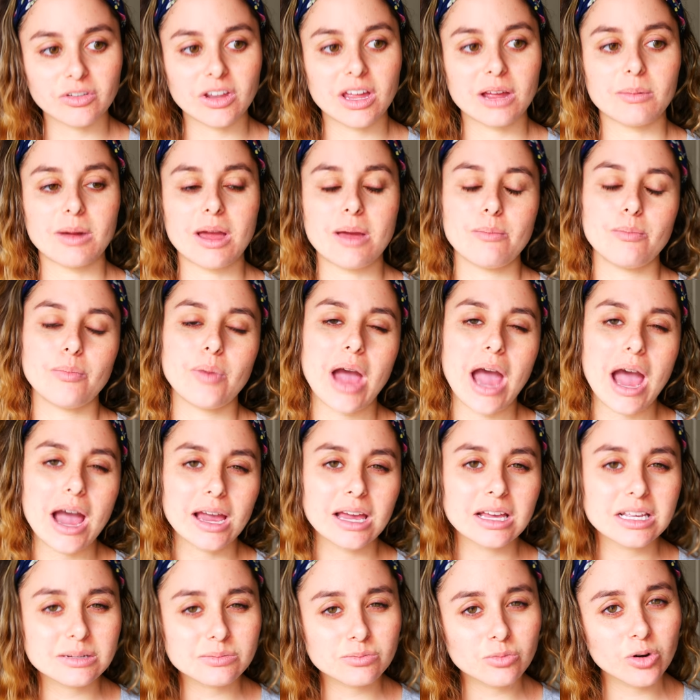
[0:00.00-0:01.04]
Like my back
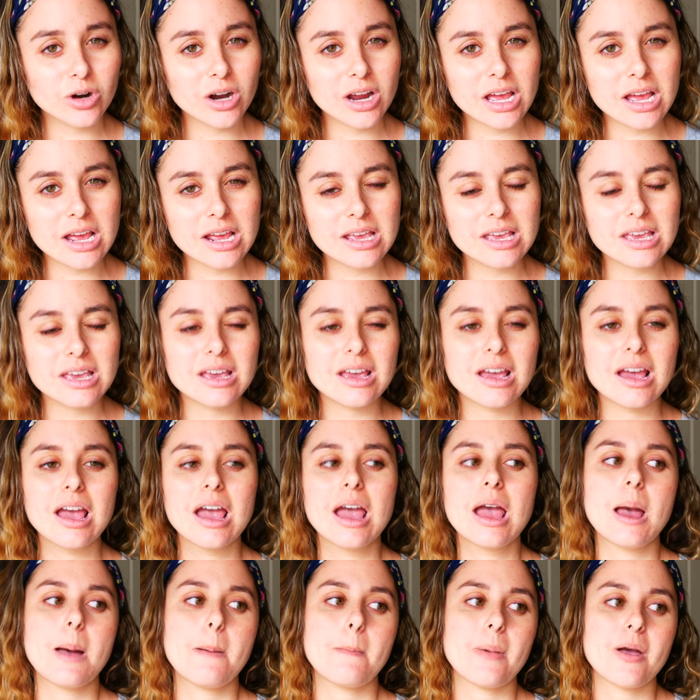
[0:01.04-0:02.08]
is more achy,
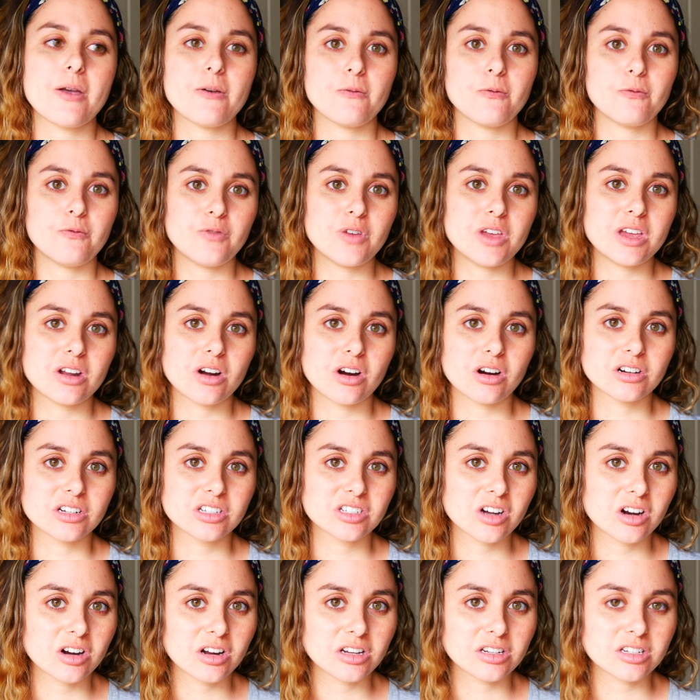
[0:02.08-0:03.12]
my feet are
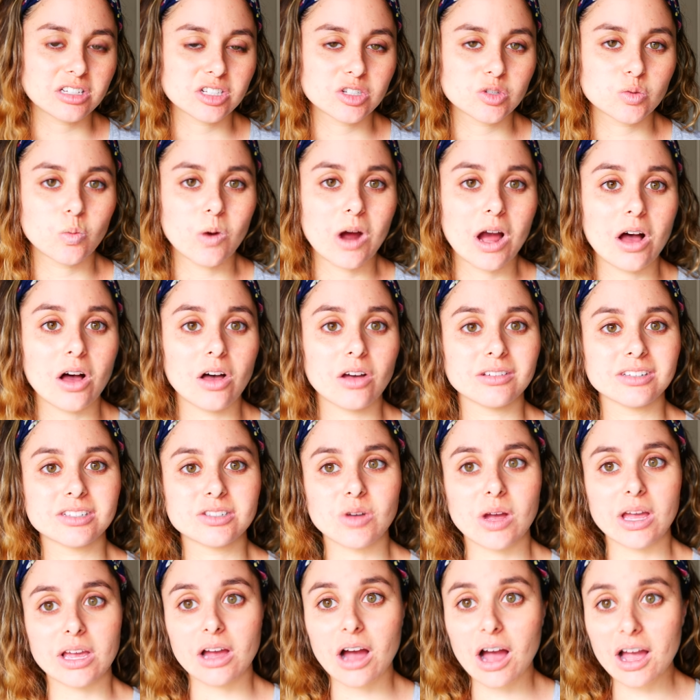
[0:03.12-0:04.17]
starting to swell.
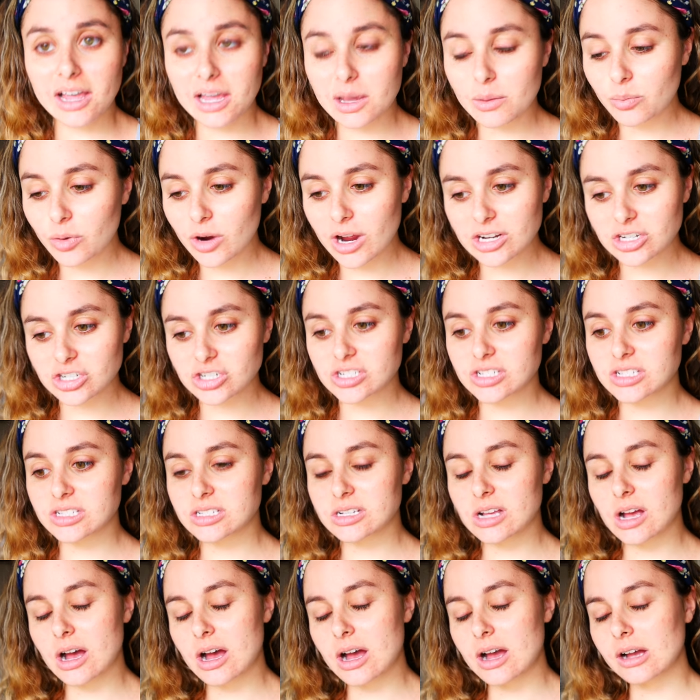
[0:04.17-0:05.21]
So I got compression
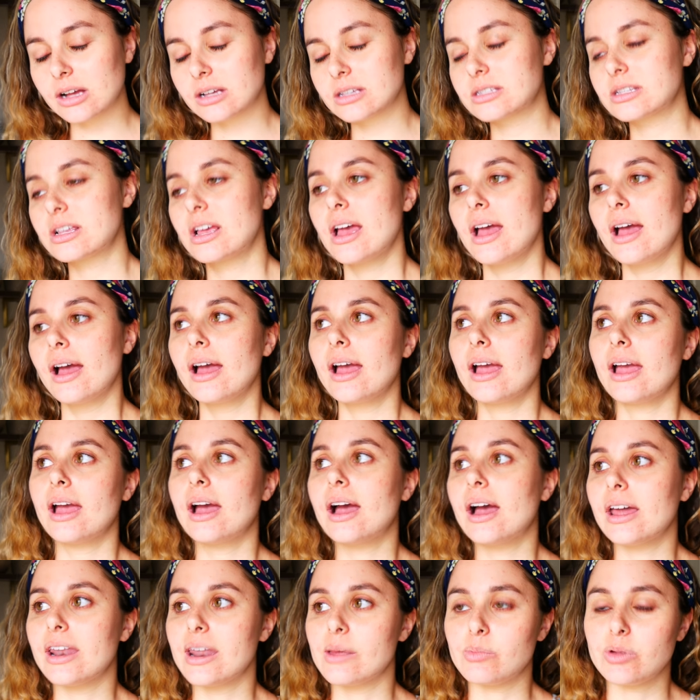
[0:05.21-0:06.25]
socks
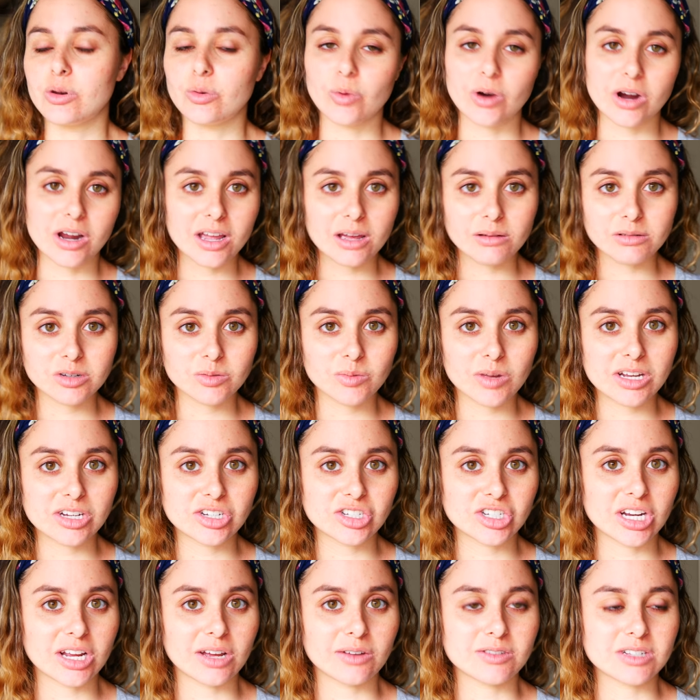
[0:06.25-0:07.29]
and I've been wearing them to my
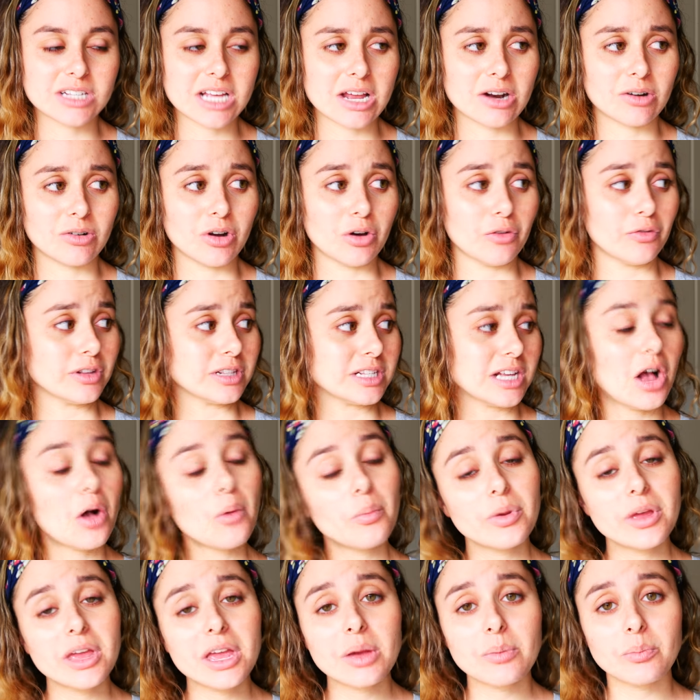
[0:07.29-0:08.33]
shifts. I don't know if it's
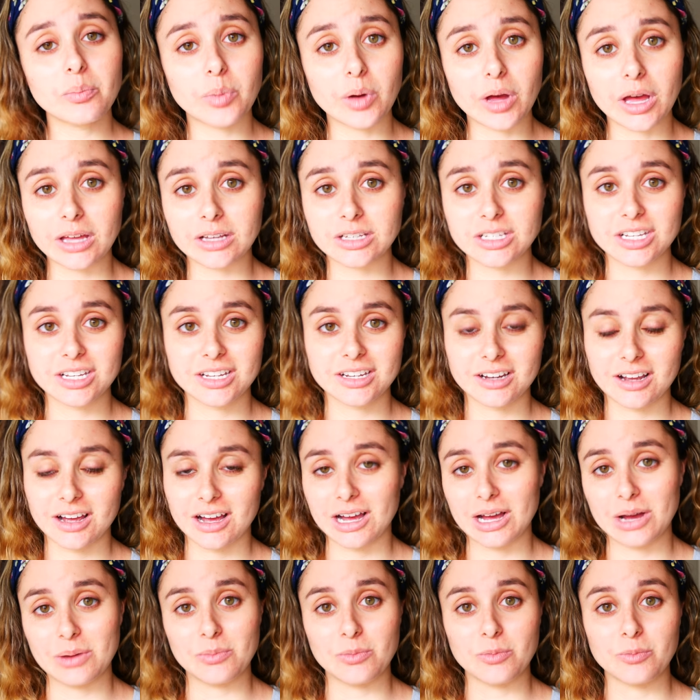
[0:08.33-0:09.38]
helping, but
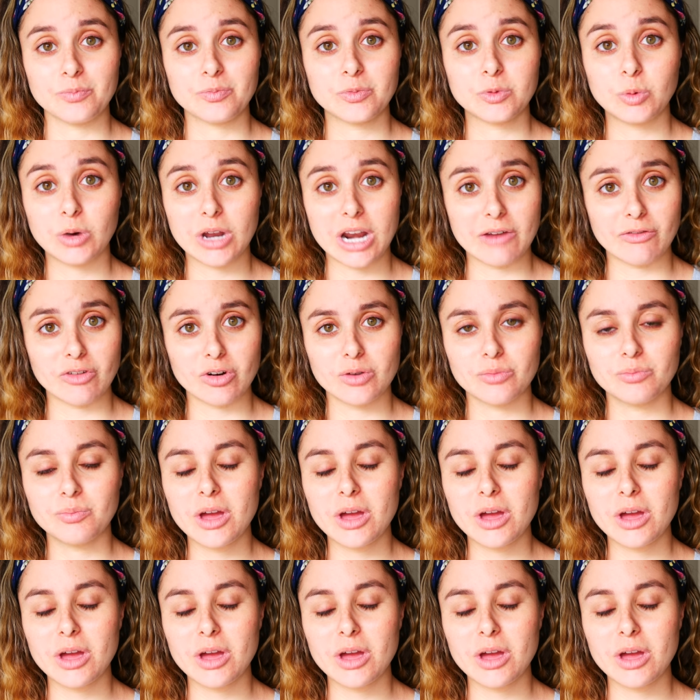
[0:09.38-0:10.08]
um, whatever.